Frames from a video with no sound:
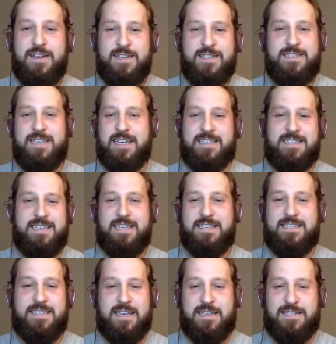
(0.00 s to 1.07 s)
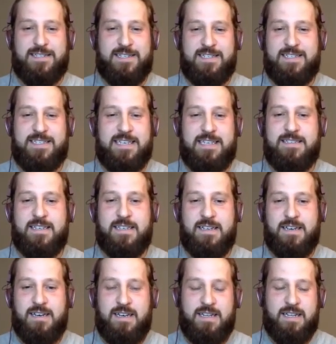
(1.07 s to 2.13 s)
60 assists in a season.
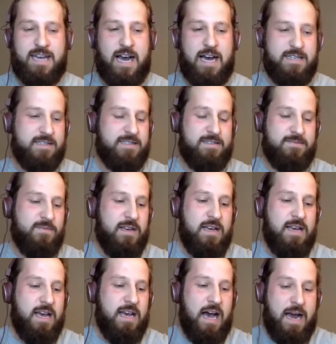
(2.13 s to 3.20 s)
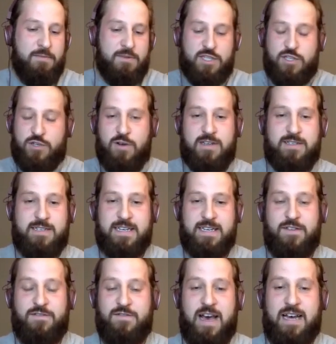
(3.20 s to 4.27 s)
Like, I'm just trusting
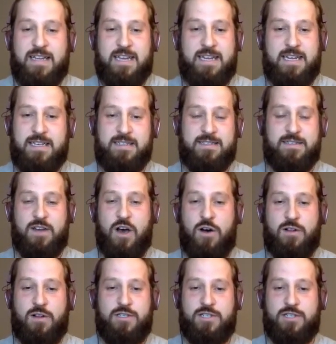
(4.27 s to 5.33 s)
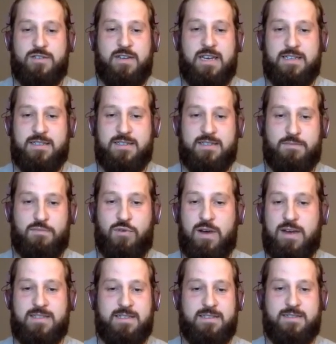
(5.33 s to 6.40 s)
in the fact that his knowledge and his
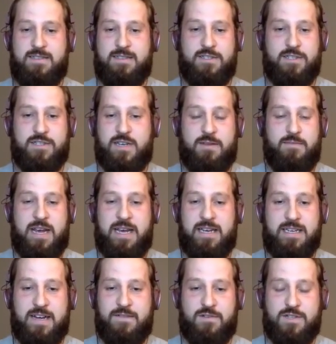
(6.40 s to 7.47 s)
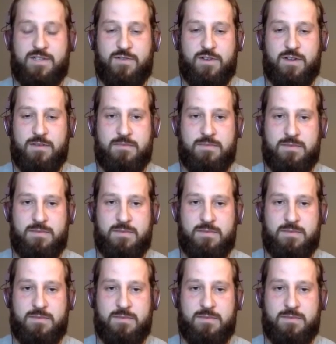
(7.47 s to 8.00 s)
presence is just going to make a difference for them.